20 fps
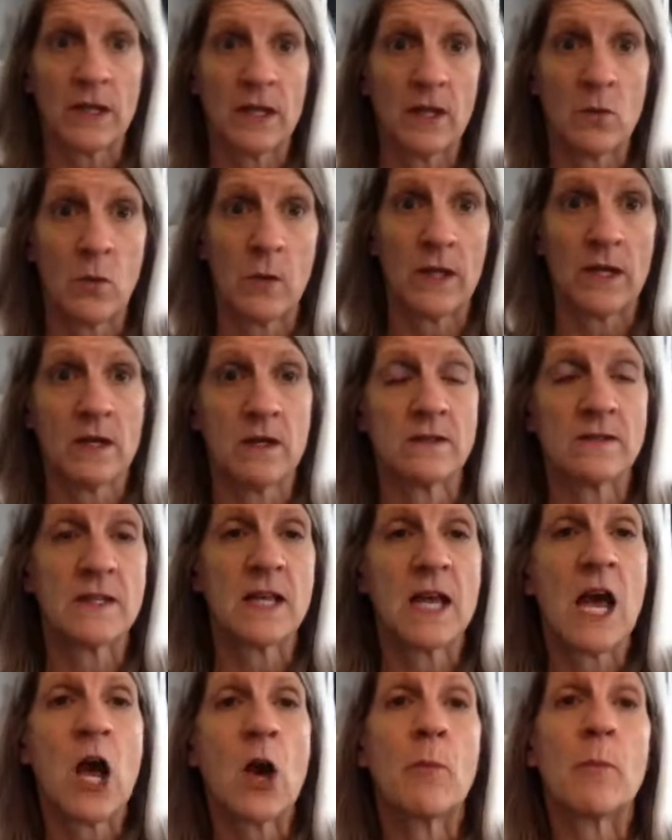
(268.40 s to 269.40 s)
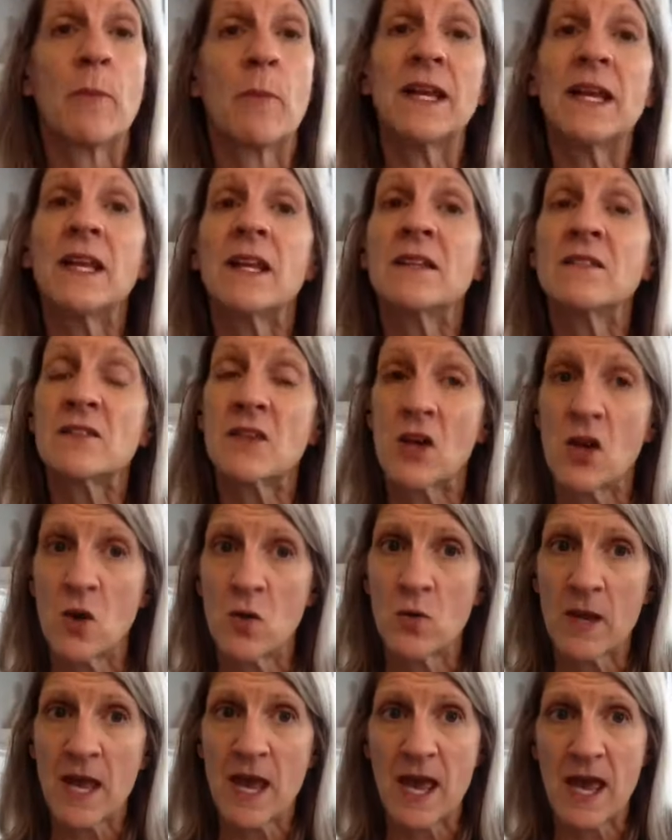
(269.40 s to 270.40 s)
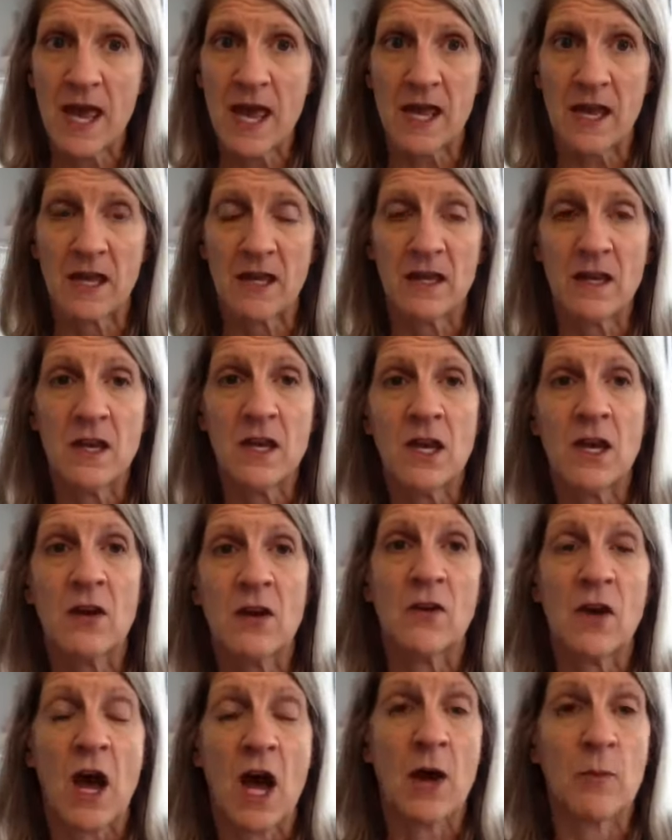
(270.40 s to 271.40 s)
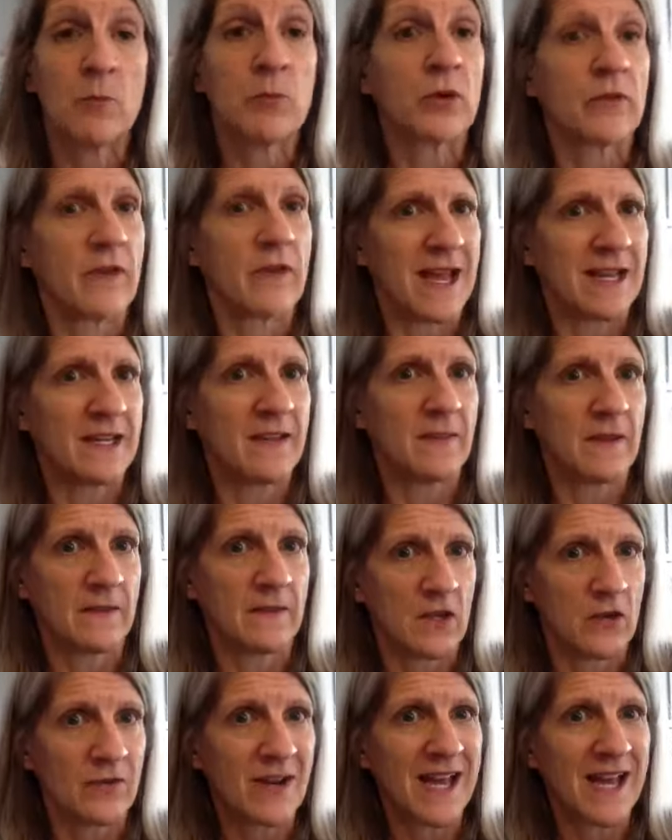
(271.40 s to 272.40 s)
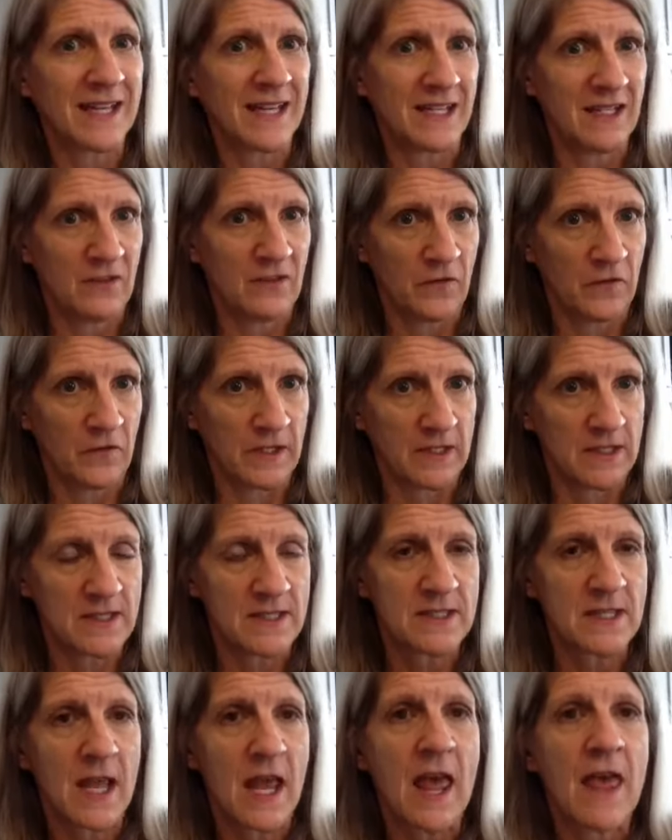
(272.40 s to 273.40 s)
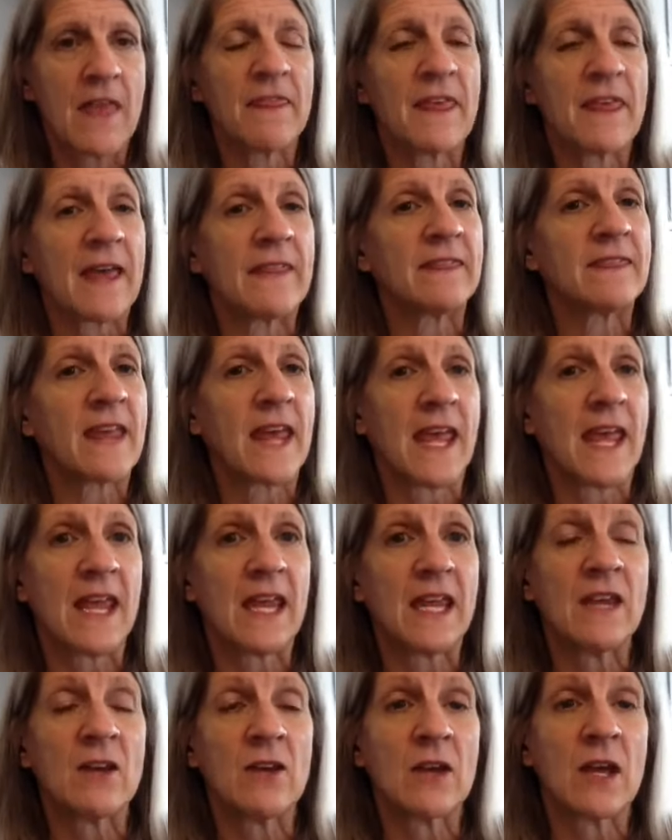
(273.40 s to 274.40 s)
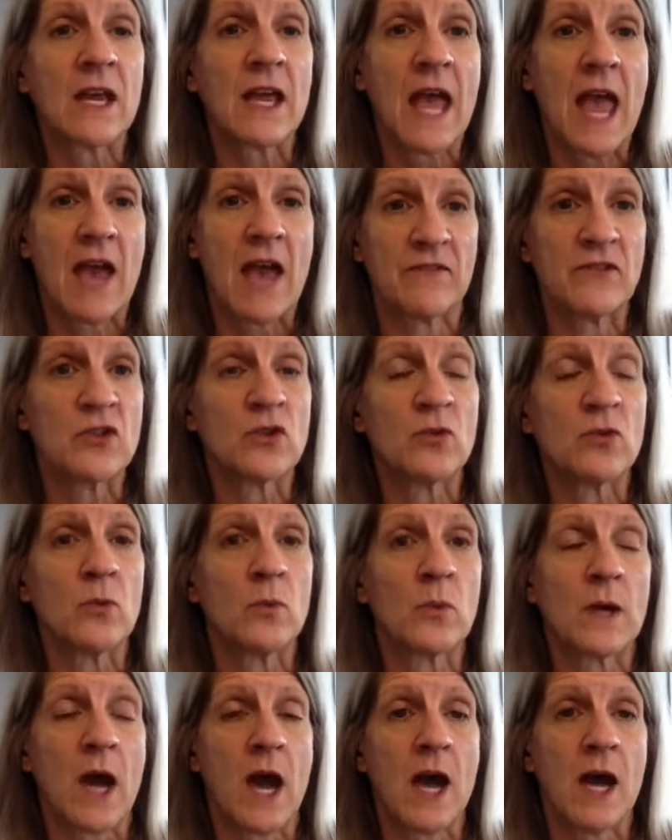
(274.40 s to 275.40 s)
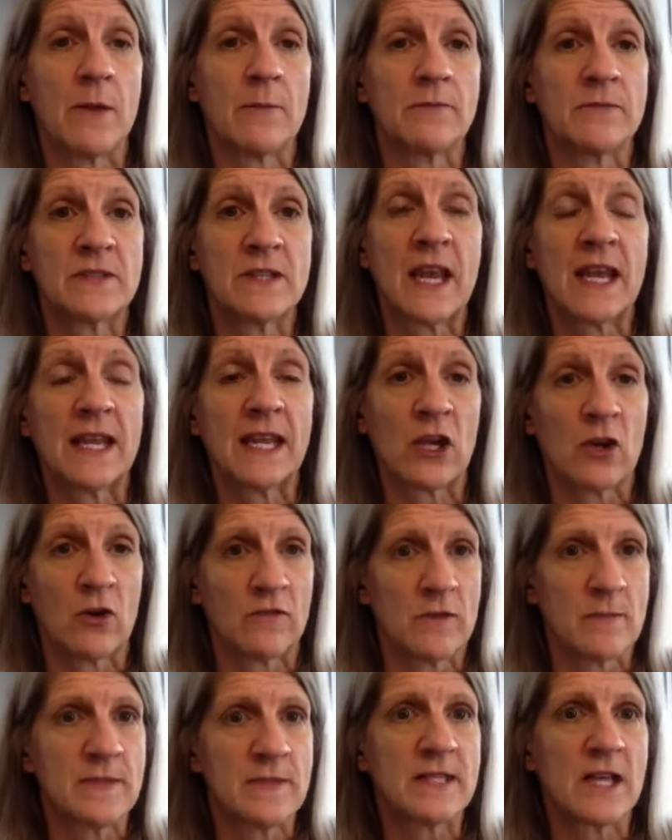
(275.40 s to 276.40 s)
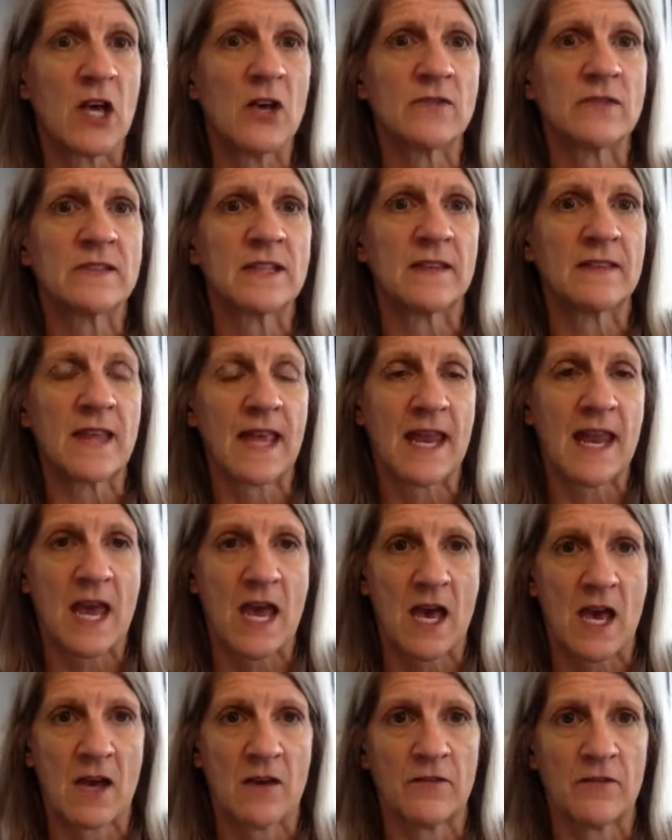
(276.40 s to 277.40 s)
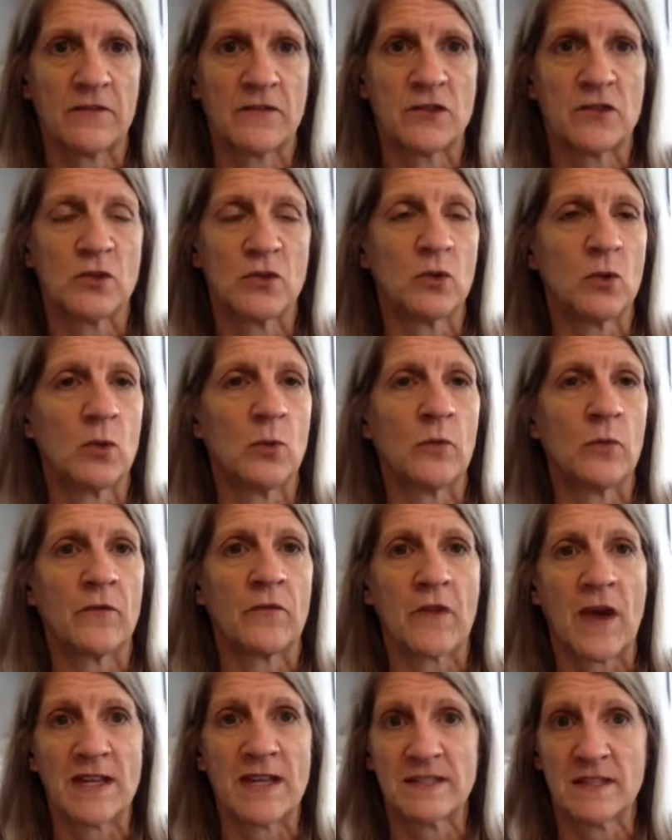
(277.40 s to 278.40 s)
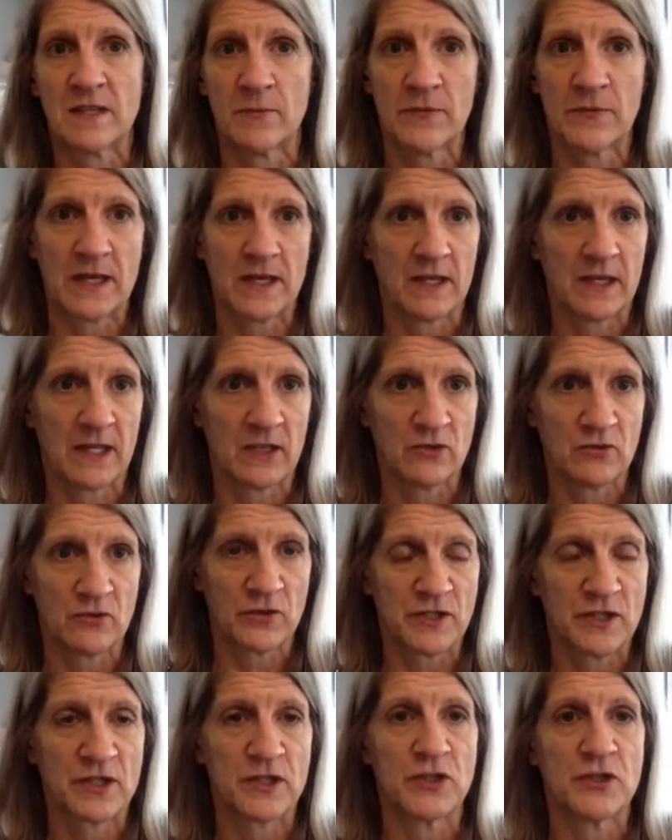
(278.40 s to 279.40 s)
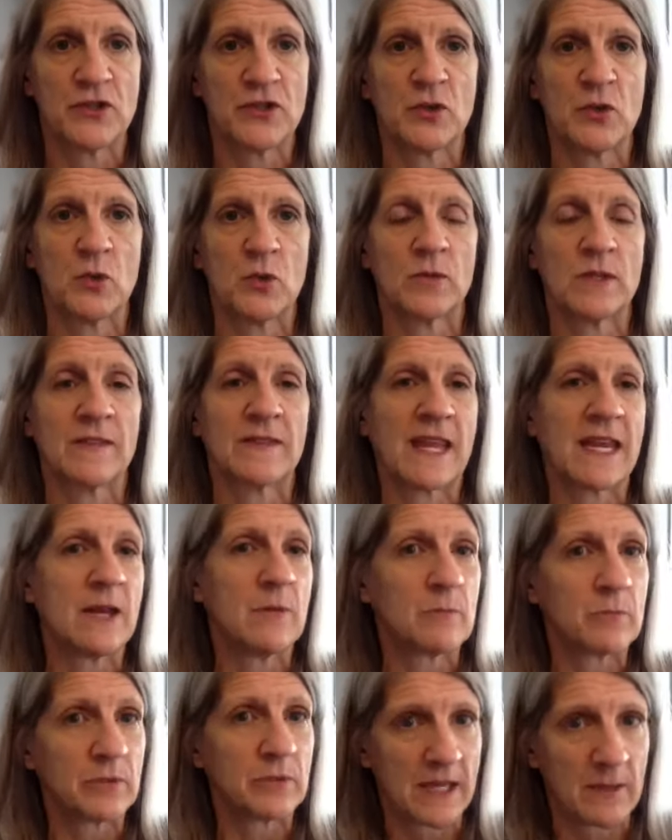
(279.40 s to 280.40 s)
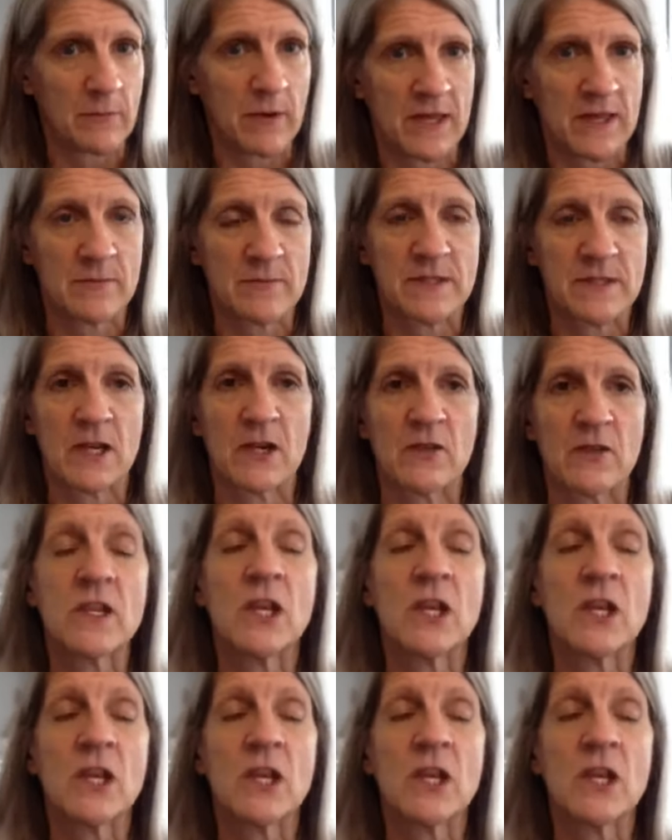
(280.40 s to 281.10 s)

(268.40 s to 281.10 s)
wheels, but it's okay, provided that they're not infants, that they have to take care of themselves, that they have to find something interest to do, that they can play by themselves.